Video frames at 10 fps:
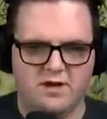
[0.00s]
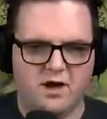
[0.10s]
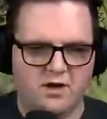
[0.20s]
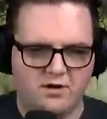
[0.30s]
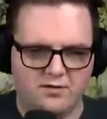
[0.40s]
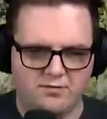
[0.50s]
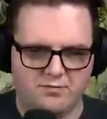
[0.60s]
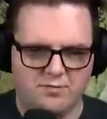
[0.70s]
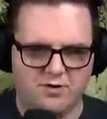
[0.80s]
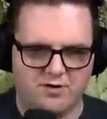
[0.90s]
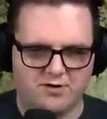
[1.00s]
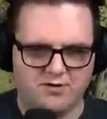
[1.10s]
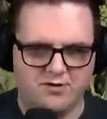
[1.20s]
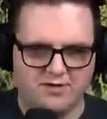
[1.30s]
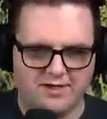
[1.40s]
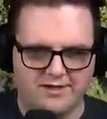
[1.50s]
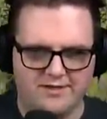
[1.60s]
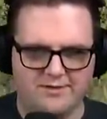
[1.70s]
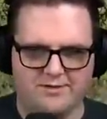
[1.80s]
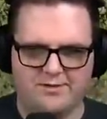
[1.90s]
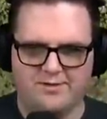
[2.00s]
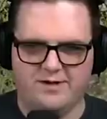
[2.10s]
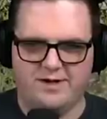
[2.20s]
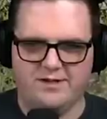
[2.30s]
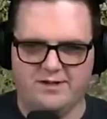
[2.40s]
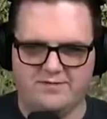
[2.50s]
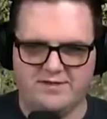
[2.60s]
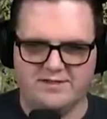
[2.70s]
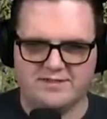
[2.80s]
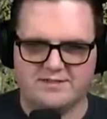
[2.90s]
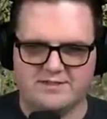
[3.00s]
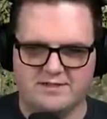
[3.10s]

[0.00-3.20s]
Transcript: oh, a drying Mark, rack. Look at you. I love this. I guess this. That makes sense.